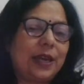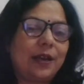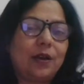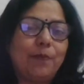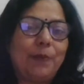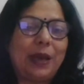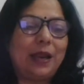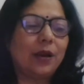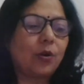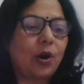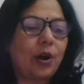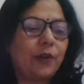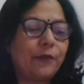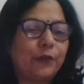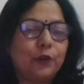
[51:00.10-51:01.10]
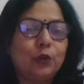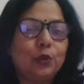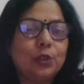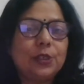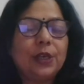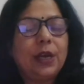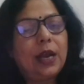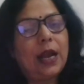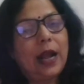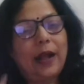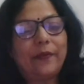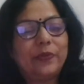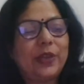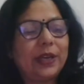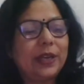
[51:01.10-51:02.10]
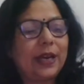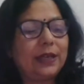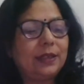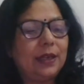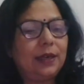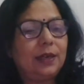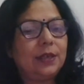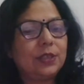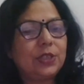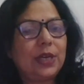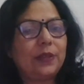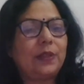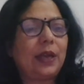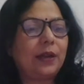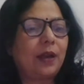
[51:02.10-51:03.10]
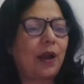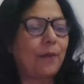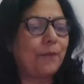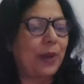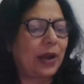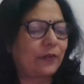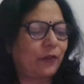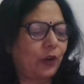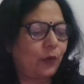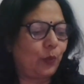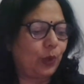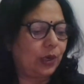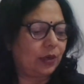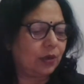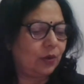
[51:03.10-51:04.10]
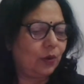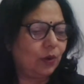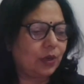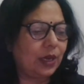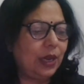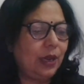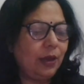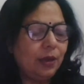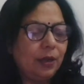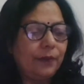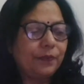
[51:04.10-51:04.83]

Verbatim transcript: take milk or fruits and then get the energy and then come back for work. Okay?